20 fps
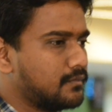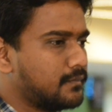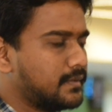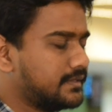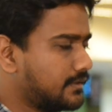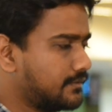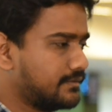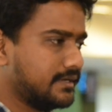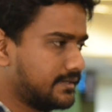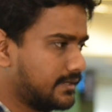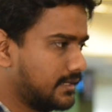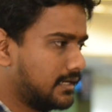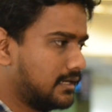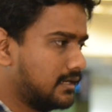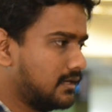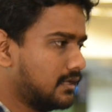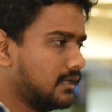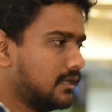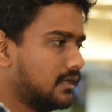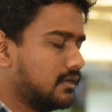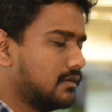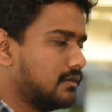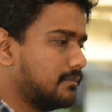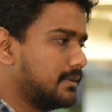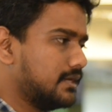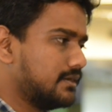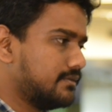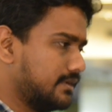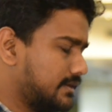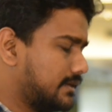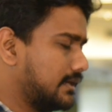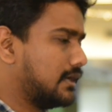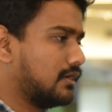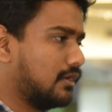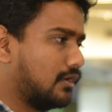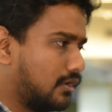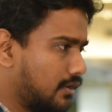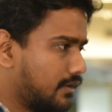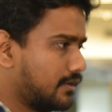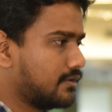whether retail, be it
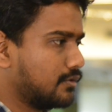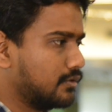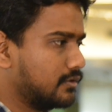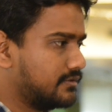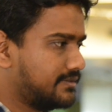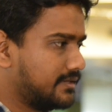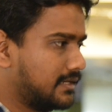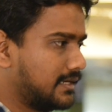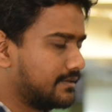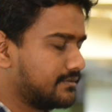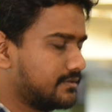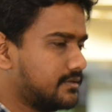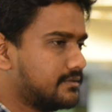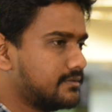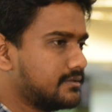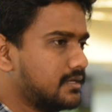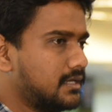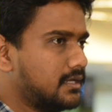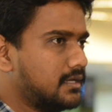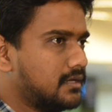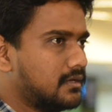retail or wholesale assets.